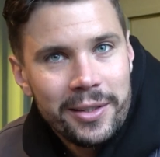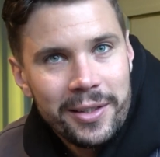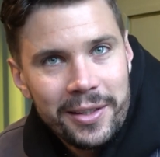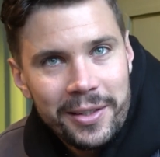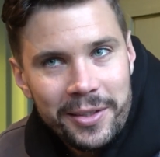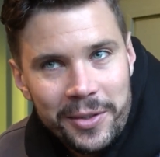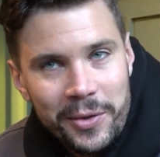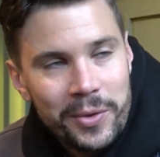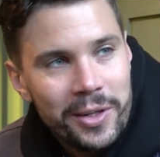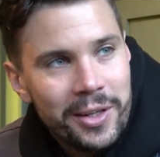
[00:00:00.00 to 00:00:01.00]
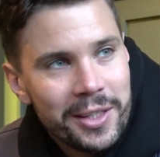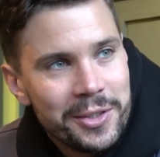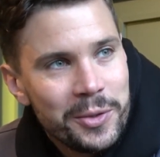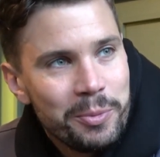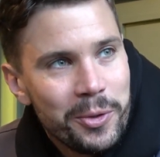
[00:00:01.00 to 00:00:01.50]
and here I get
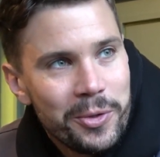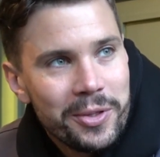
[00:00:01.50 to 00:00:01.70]
to do both.